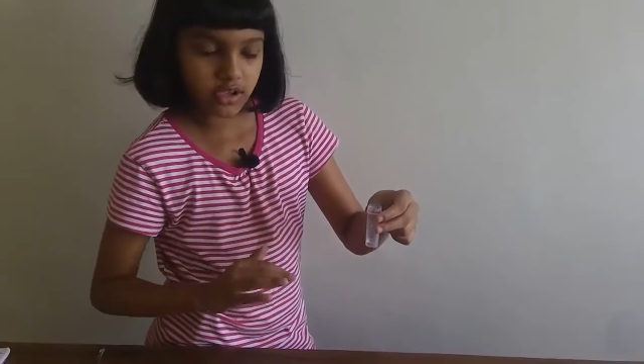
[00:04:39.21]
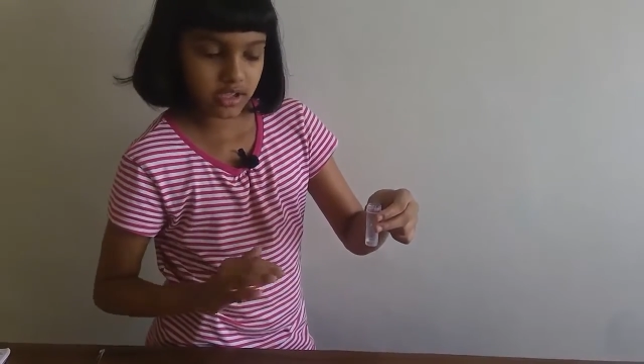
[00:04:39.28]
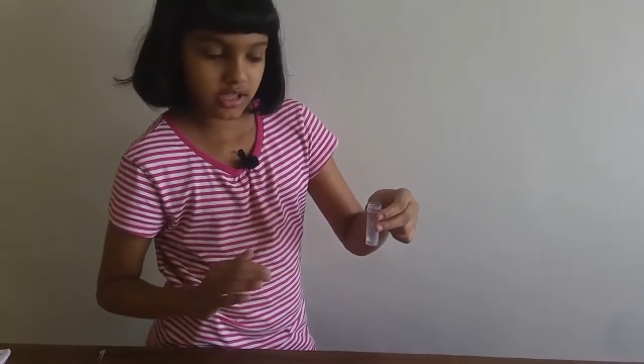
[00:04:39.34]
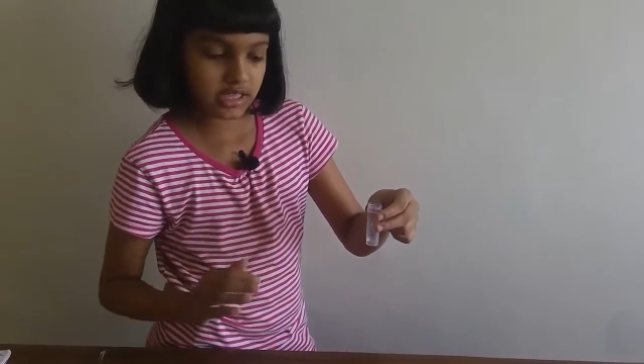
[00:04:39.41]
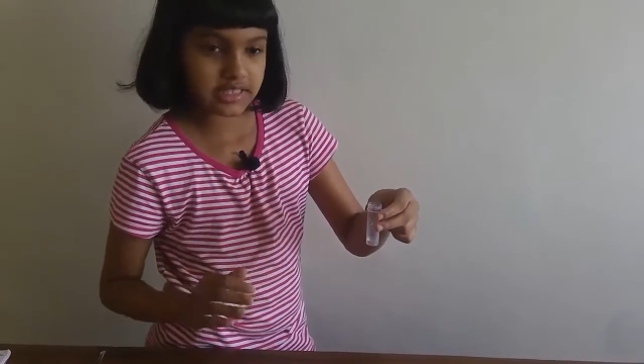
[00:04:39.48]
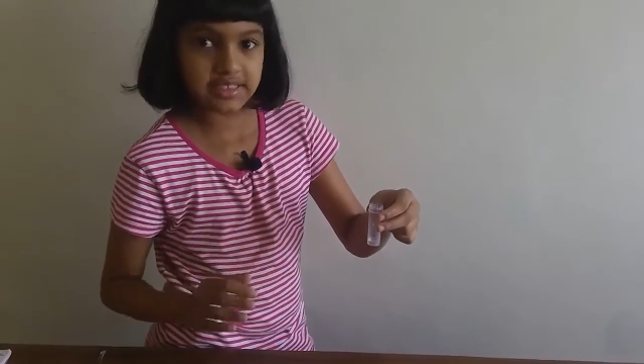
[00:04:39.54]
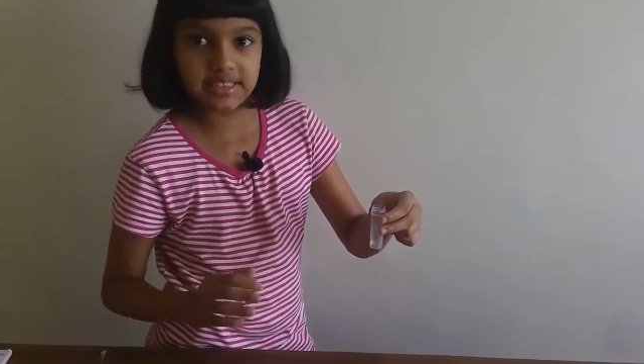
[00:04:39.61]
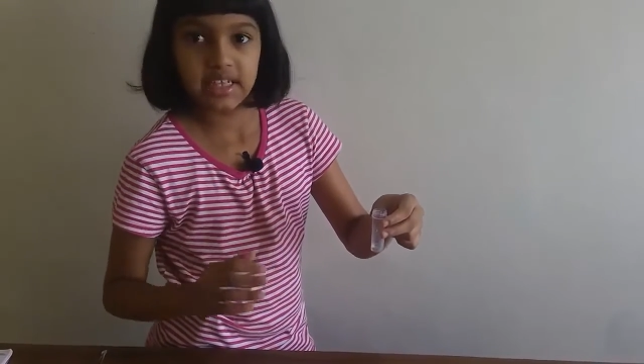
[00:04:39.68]

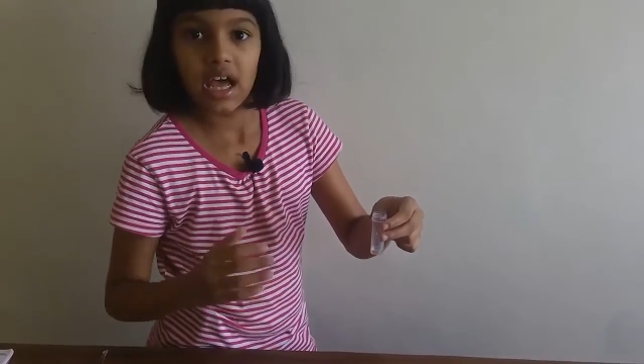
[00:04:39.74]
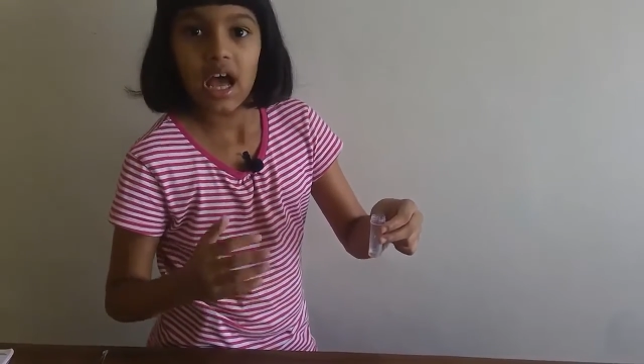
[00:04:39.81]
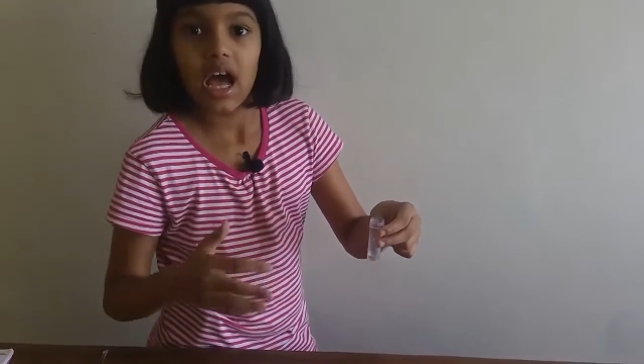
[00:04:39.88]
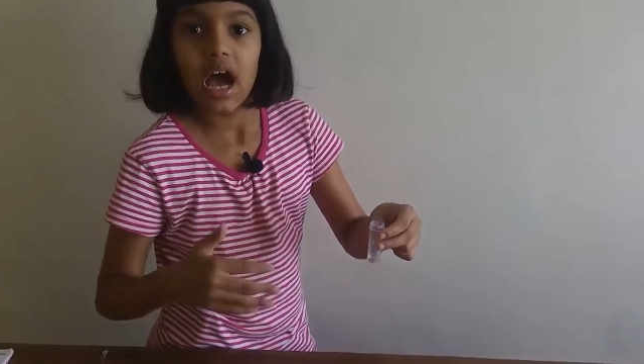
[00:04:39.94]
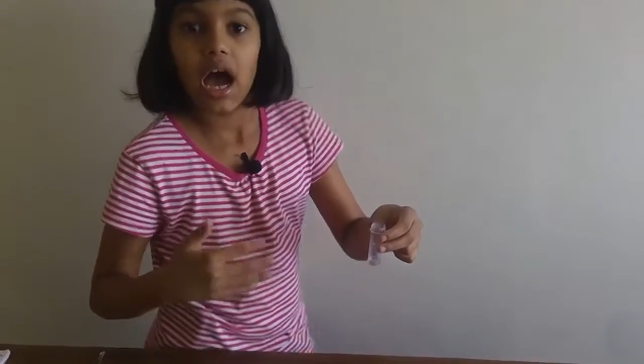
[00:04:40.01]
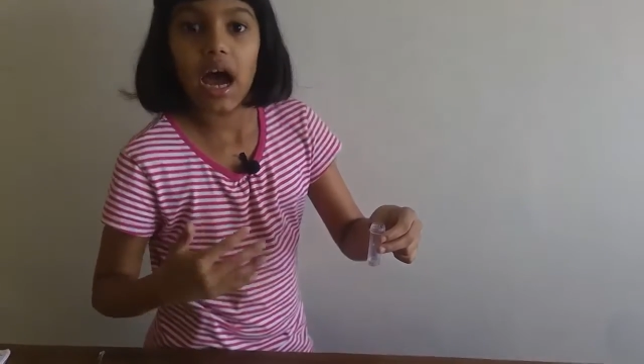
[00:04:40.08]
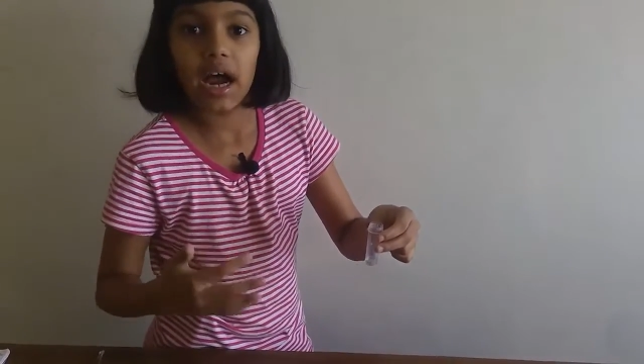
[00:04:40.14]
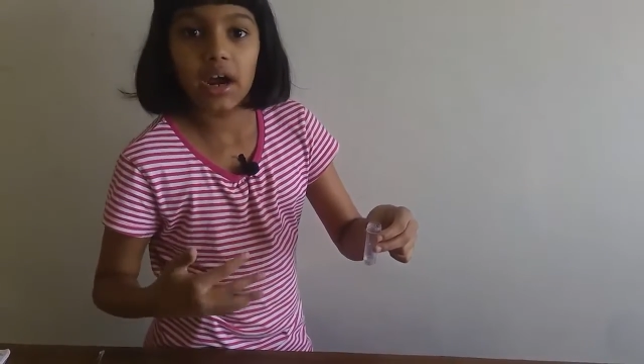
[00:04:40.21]
is
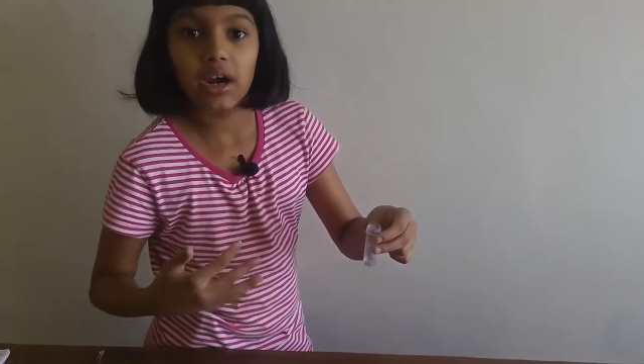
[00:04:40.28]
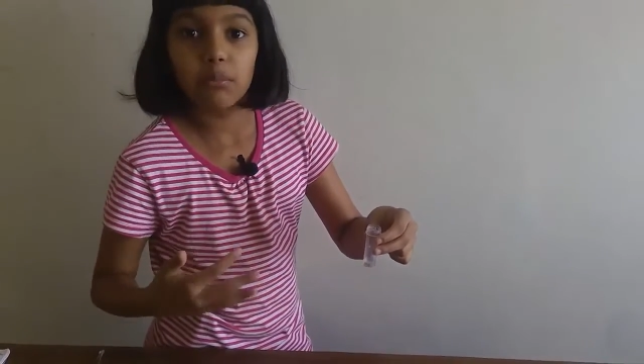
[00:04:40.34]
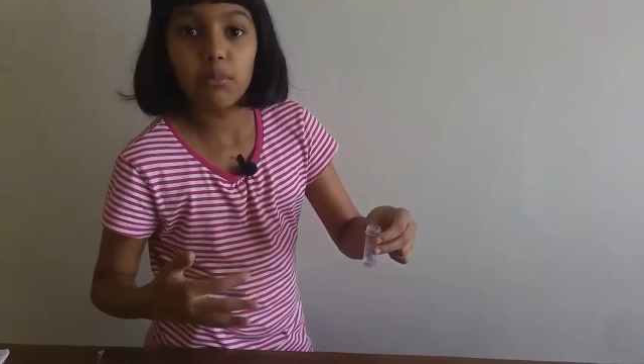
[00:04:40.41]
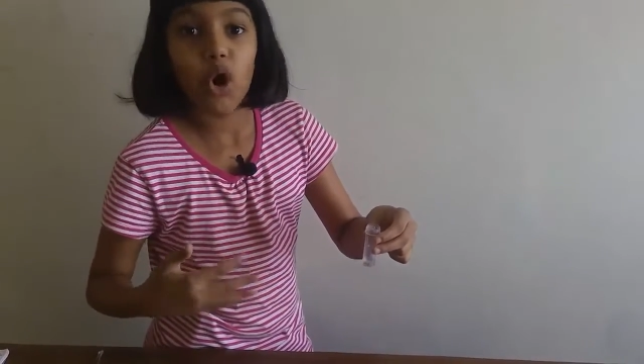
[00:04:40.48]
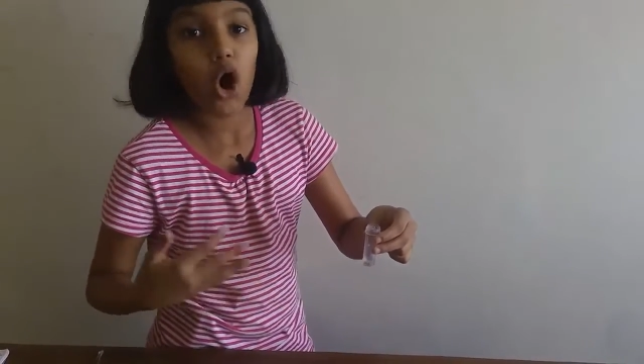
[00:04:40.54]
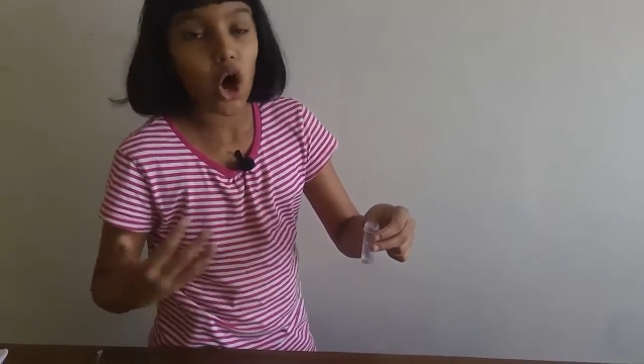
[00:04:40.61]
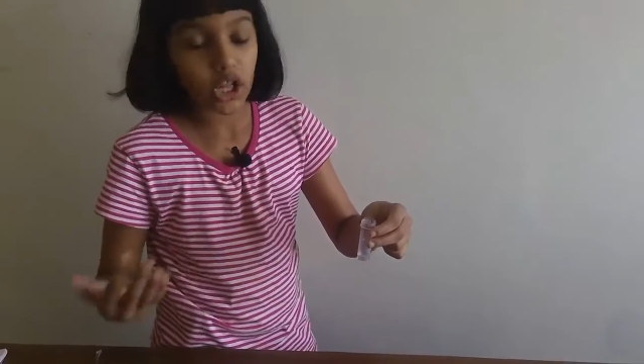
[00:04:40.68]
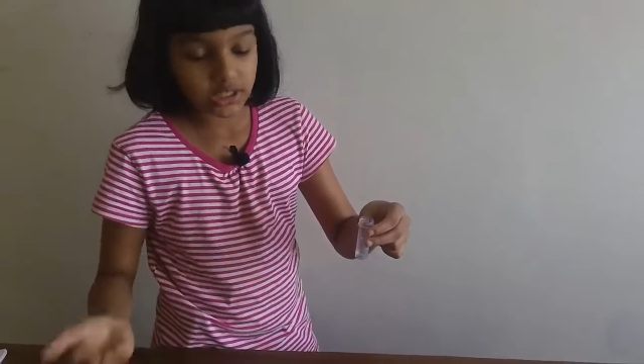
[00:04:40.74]
our
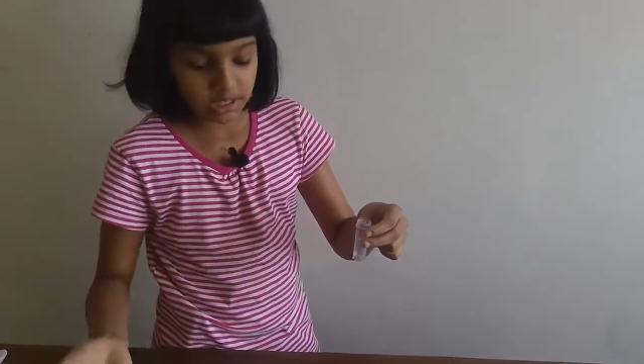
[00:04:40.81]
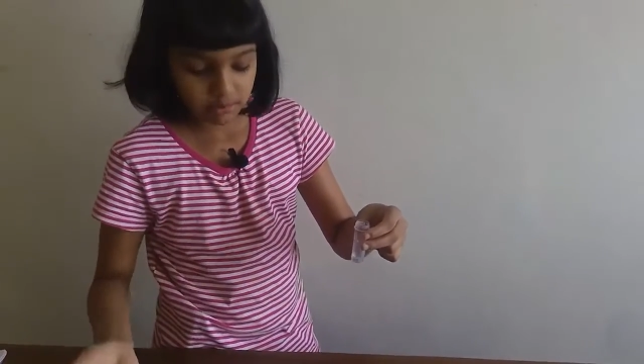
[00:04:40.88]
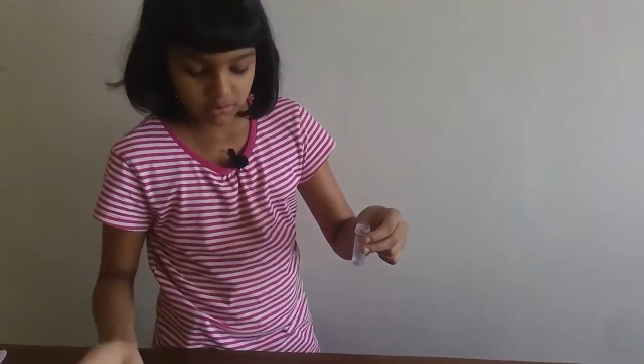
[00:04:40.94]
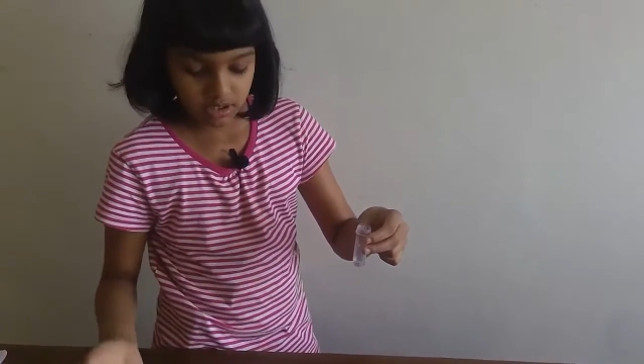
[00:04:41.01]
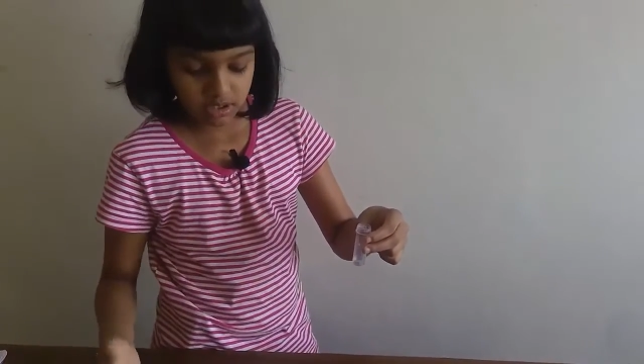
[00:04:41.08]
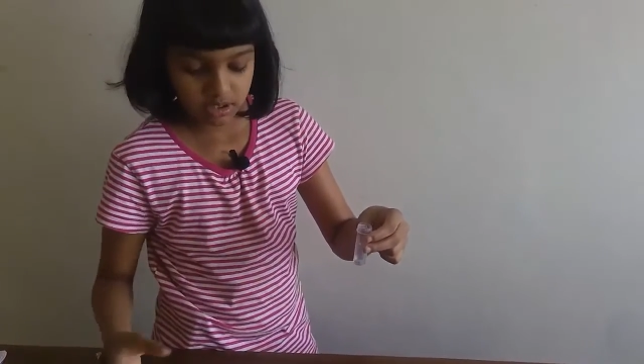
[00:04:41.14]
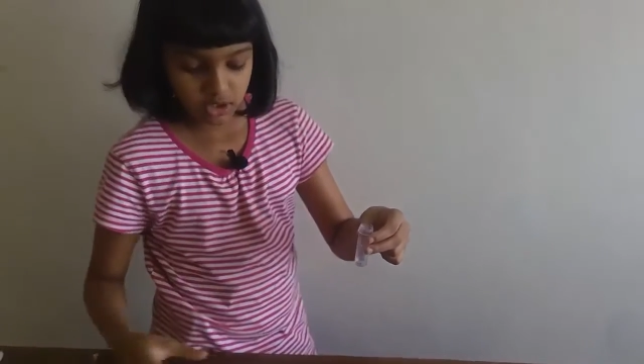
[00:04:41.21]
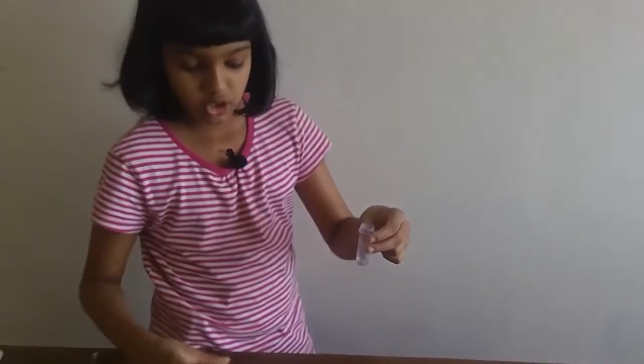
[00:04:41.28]

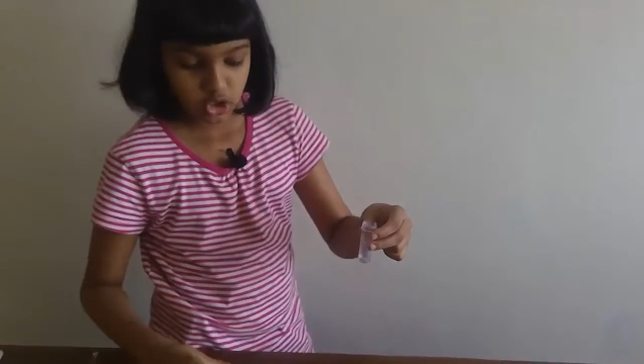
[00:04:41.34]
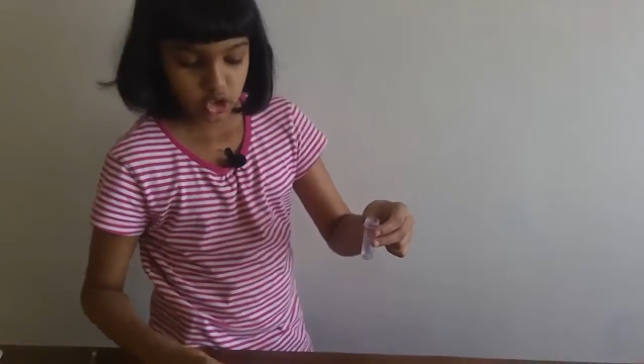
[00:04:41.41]
polymer.